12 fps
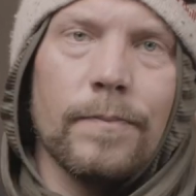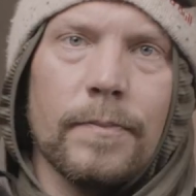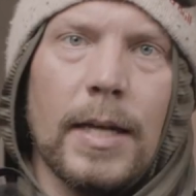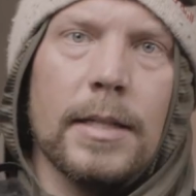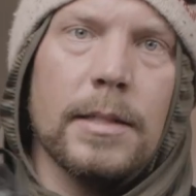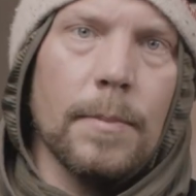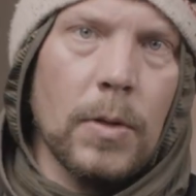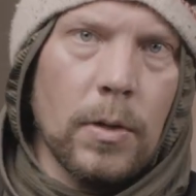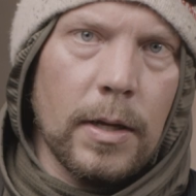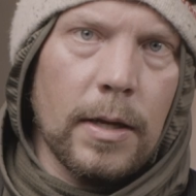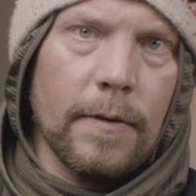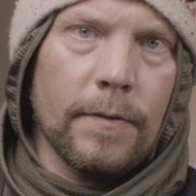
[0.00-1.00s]
that's the
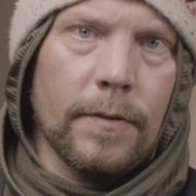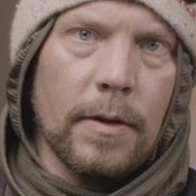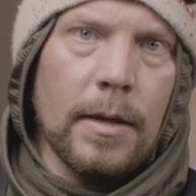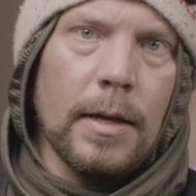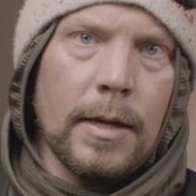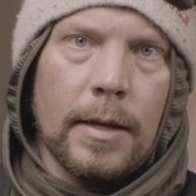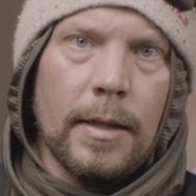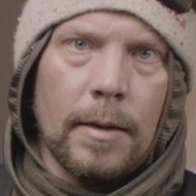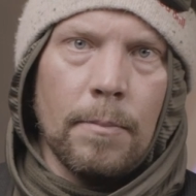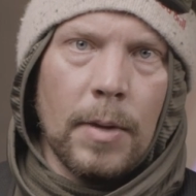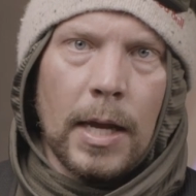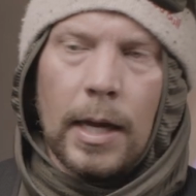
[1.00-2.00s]
beauty of
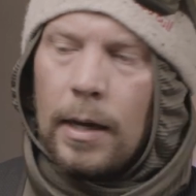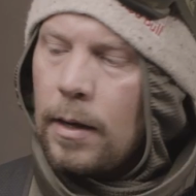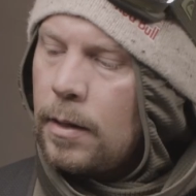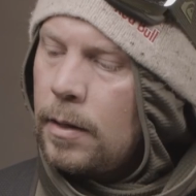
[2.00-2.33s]
them being